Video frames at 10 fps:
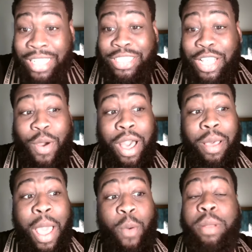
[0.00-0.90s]
So
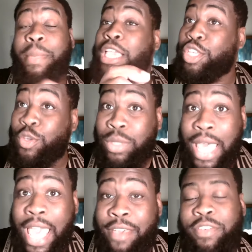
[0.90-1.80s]
um, I want to make you
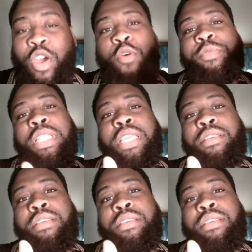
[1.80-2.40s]
laugh, and hopefully,